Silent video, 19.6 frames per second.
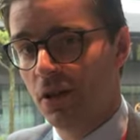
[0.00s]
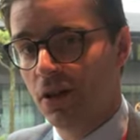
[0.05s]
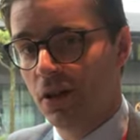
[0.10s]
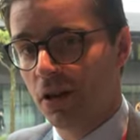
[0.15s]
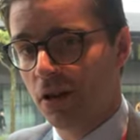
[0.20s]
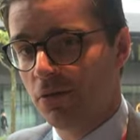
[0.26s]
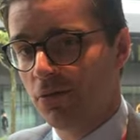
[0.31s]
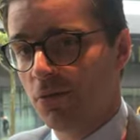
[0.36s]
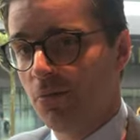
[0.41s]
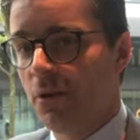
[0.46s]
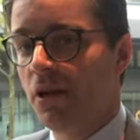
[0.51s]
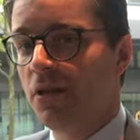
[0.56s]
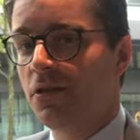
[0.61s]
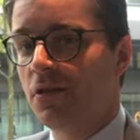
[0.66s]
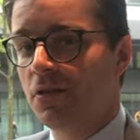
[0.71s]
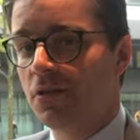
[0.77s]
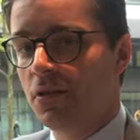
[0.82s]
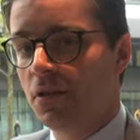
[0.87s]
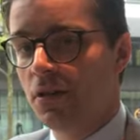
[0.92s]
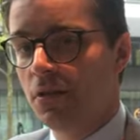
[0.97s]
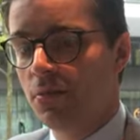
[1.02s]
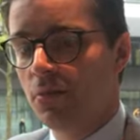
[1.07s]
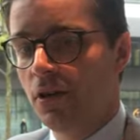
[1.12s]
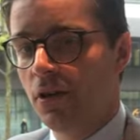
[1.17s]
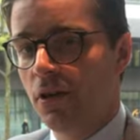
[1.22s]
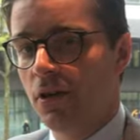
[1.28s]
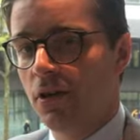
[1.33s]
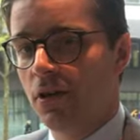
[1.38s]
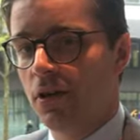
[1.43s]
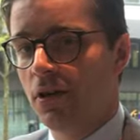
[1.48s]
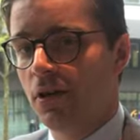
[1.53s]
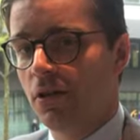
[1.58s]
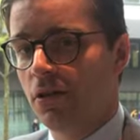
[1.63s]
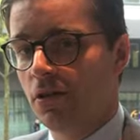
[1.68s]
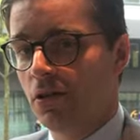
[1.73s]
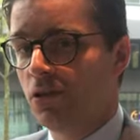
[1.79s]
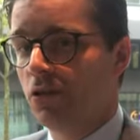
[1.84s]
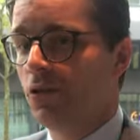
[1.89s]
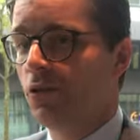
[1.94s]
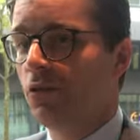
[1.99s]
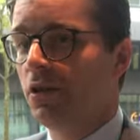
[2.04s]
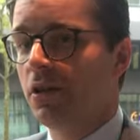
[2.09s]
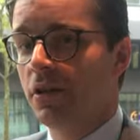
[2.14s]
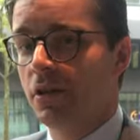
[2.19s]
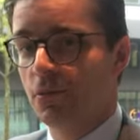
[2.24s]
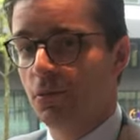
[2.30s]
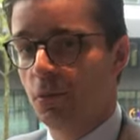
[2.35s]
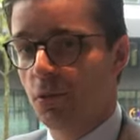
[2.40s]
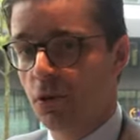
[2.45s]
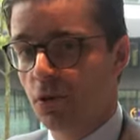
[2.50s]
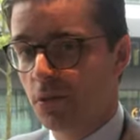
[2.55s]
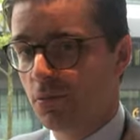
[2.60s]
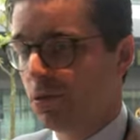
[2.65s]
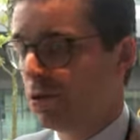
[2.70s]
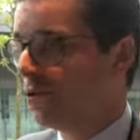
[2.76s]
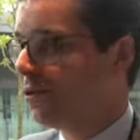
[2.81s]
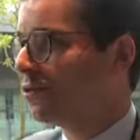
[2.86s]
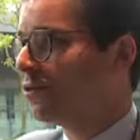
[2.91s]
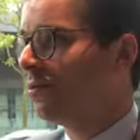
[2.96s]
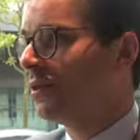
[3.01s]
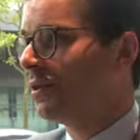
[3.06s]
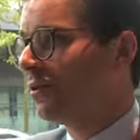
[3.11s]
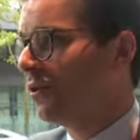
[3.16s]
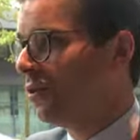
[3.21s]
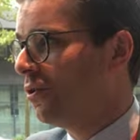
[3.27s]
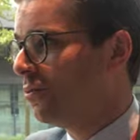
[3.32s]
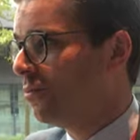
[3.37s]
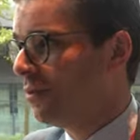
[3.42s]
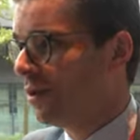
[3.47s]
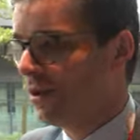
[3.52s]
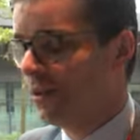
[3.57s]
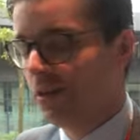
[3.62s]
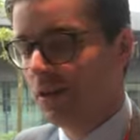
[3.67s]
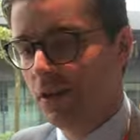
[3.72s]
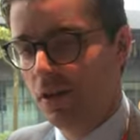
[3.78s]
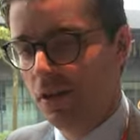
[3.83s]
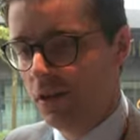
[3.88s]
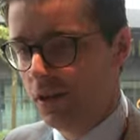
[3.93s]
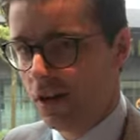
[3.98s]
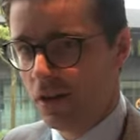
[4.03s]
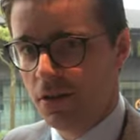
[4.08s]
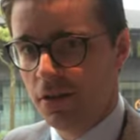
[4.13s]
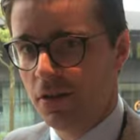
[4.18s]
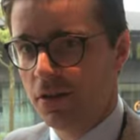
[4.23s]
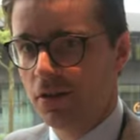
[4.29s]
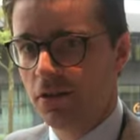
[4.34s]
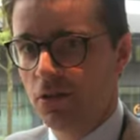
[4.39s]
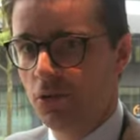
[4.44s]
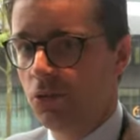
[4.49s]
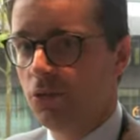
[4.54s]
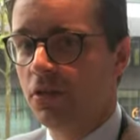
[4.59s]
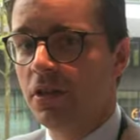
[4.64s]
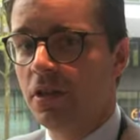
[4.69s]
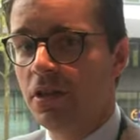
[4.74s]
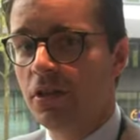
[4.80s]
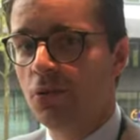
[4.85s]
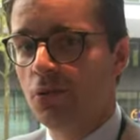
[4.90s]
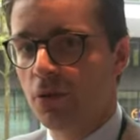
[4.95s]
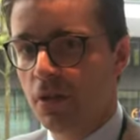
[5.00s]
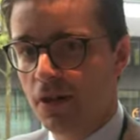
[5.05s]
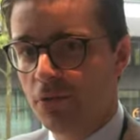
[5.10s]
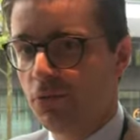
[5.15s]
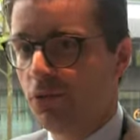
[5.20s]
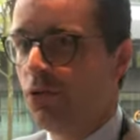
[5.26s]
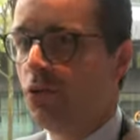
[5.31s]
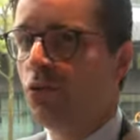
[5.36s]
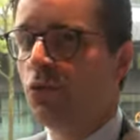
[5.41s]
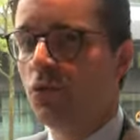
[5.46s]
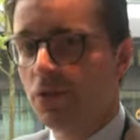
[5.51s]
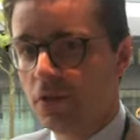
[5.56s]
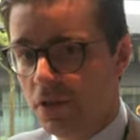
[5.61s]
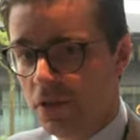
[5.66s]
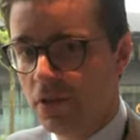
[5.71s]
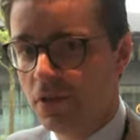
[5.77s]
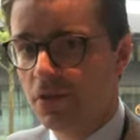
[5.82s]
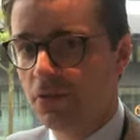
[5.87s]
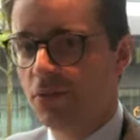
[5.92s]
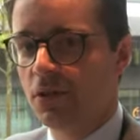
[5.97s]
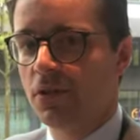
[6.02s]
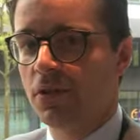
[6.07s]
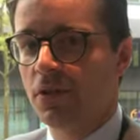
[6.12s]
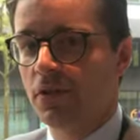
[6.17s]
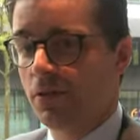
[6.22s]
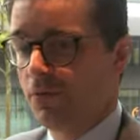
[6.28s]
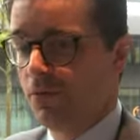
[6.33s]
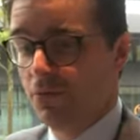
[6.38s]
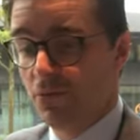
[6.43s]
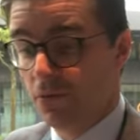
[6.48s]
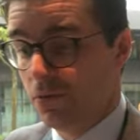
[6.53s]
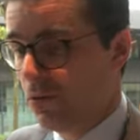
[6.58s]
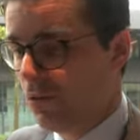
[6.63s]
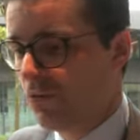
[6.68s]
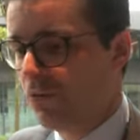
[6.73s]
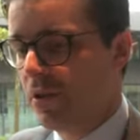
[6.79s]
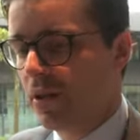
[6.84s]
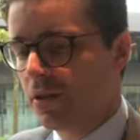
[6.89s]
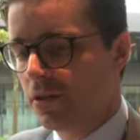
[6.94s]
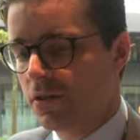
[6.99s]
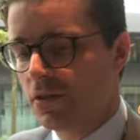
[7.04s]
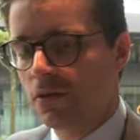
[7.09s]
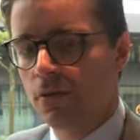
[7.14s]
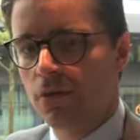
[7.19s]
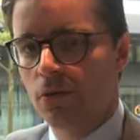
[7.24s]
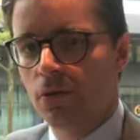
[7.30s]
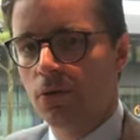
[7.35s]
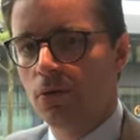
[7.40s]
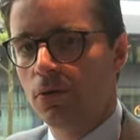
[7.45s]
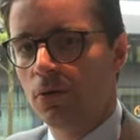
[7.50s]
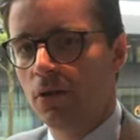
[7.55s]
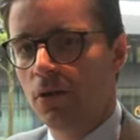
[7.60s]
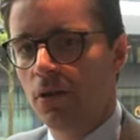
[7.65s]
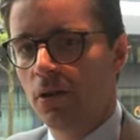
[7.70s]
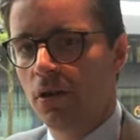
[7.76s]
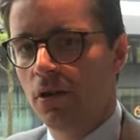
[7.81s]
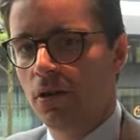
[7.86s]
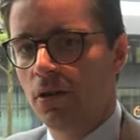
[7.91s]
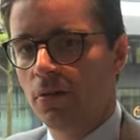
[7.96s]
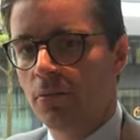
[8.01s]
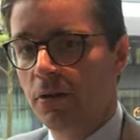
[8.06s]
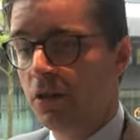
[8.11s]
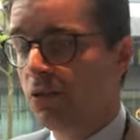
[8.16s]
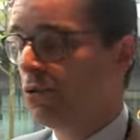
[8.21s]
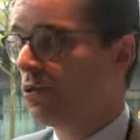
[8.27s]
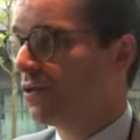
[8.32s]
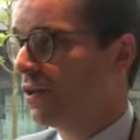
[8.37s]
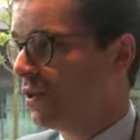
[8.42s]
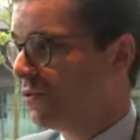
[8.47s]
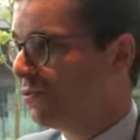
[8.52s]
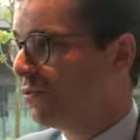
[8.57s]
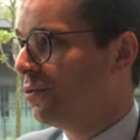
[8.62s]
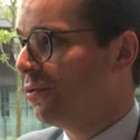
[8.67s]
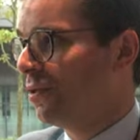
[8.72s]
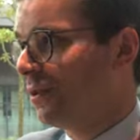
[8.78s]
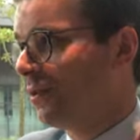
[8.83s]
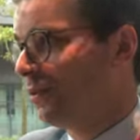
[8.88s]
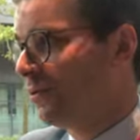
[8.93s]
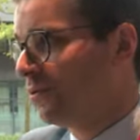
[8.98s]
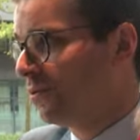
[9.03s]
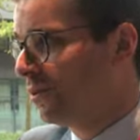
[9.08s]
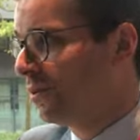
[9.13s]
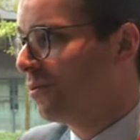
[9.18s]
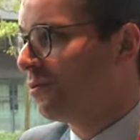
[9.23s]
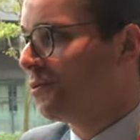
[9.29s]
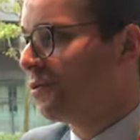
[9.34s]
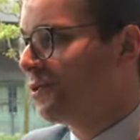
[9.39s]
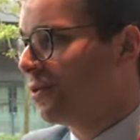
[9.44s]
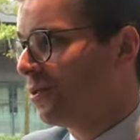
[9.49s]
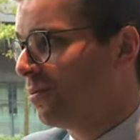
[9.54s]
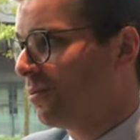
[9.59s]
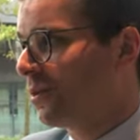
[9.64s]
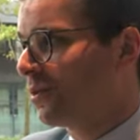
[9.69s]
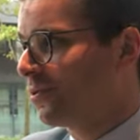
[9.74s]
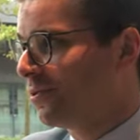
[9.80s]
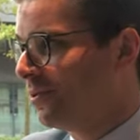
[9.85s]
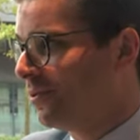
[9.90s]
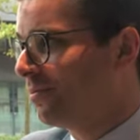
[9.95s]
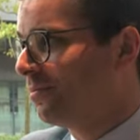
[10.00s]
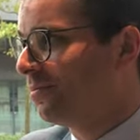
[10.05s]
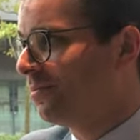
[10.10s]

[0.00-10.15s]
I have an amazing team, uh, not only at work but also at home. And I think you need to have all these effects to uh, be successful in your in your job. Actually.